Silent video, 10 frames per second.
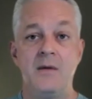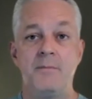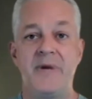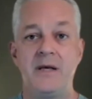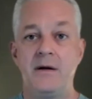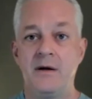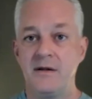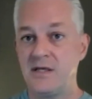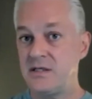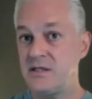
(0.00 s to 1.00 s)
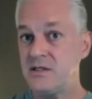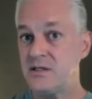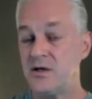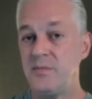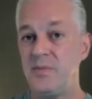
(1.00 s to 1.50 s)
But this is
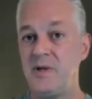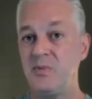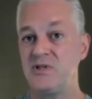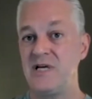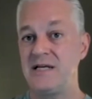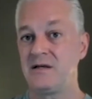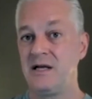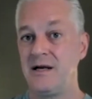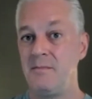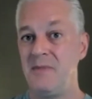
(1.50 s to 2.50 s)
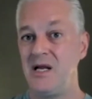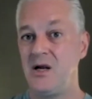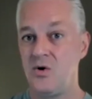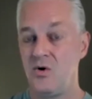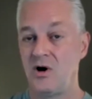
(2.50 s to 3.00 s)
going to be presented like a mini
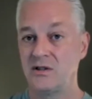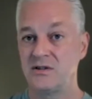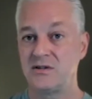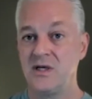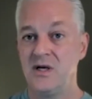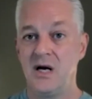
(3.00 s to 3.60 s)
course.